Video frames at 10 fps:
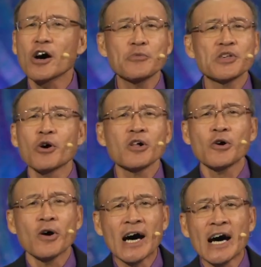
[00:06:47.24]
God with all
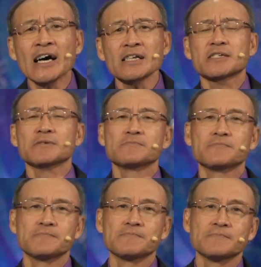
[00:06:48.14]
your heart
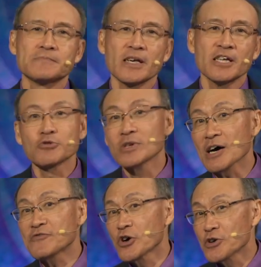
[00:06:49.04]
and to
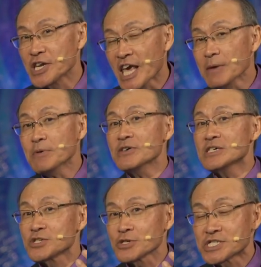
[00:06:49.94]
love your neighbor
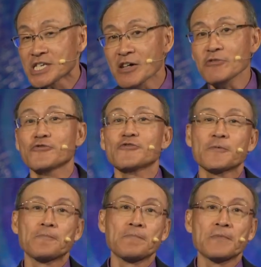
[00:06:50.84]
as yourself
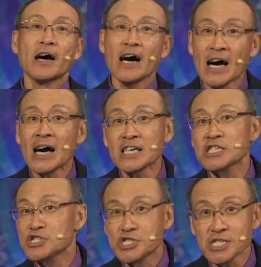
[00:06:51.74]
are,
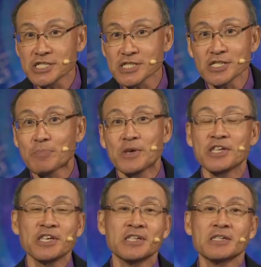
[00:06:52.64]
in Jesus'
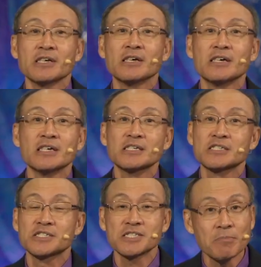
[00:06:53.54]
opinion,
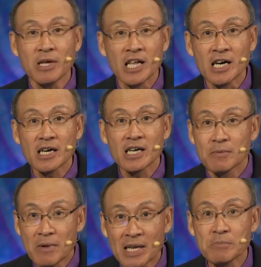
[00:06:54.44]
similar
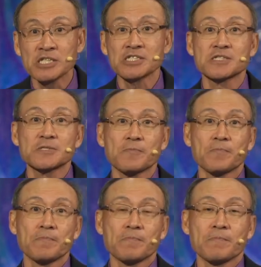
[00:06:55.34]
commandments.
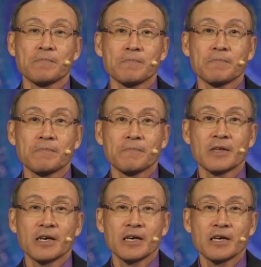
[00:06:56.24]

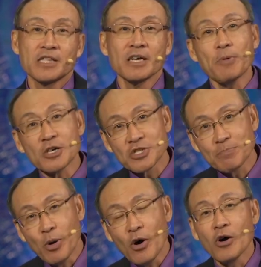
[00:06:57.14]
The Apostle
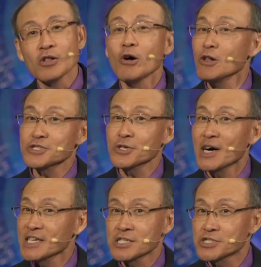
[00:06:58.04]
Paul also
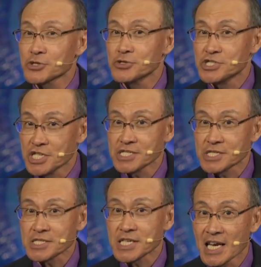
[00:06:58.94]
understood
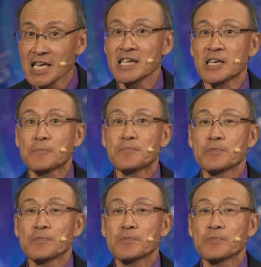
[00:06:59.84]
Jesus clearly.